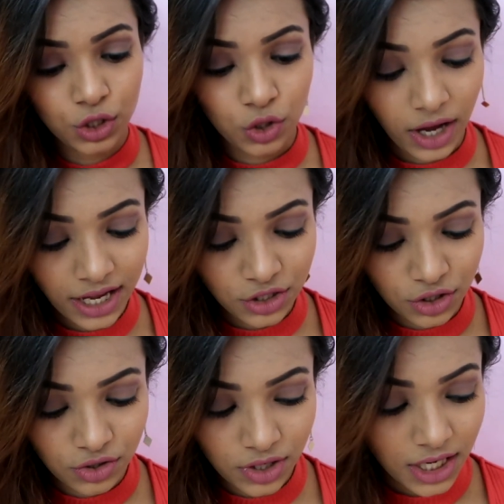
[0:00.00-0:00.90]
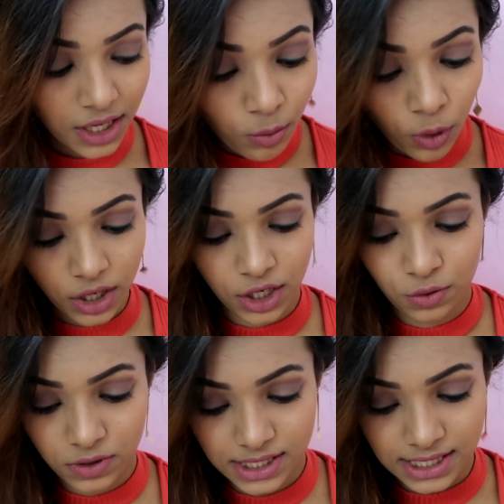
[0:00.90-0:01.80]
So I just really
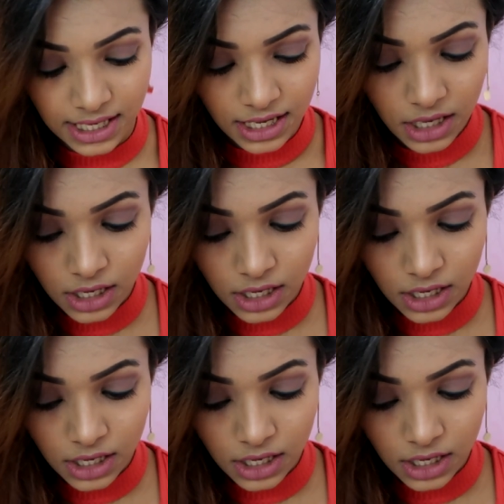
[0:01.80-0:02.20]
wanted to see.